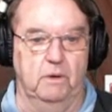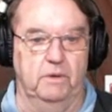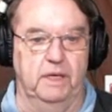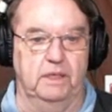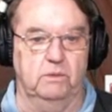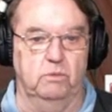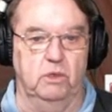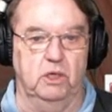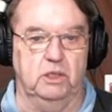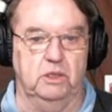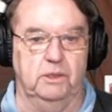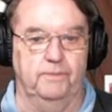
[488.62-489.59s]
this
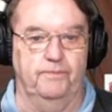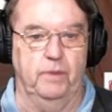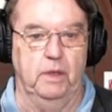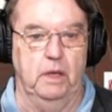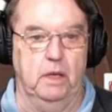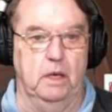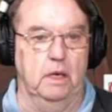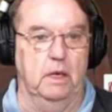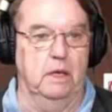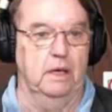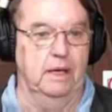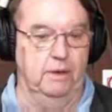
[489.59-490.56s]
works.
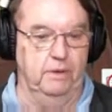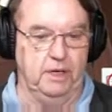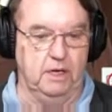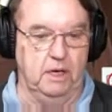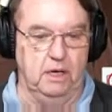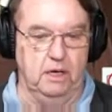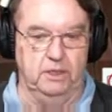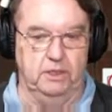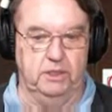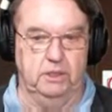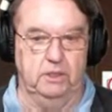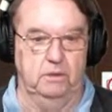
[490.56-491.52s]
Now the
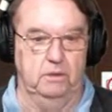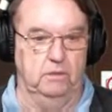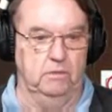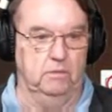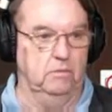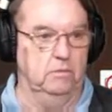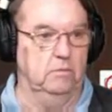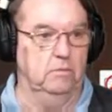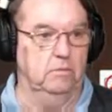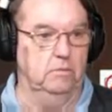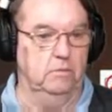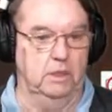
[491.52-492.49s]
cards,
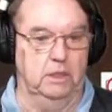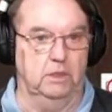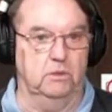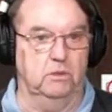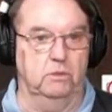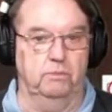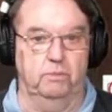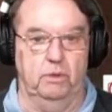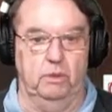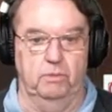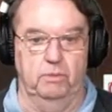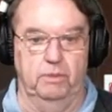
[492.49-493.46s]
I should
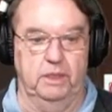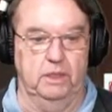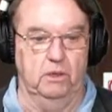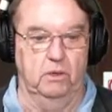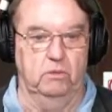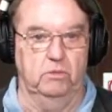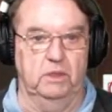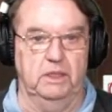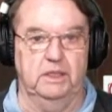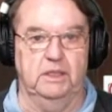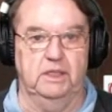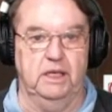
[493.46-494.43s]
probably
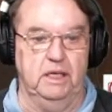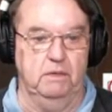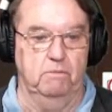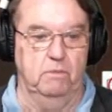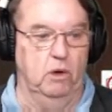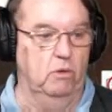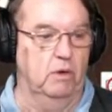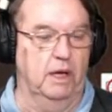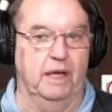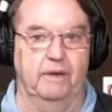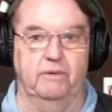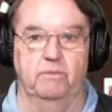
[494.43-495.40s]
only see. Oh,
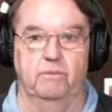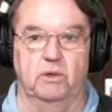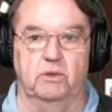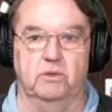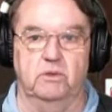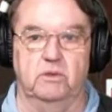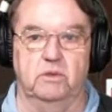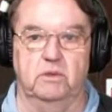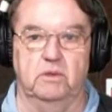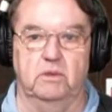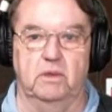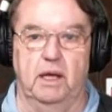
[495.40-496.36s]
I'm
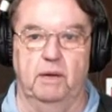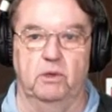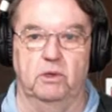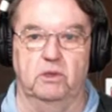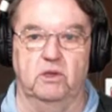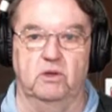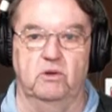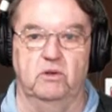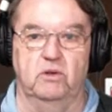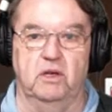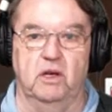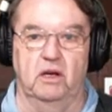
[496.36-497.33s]
not a
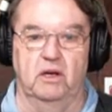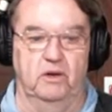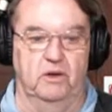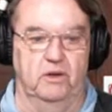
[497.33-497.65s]
good color.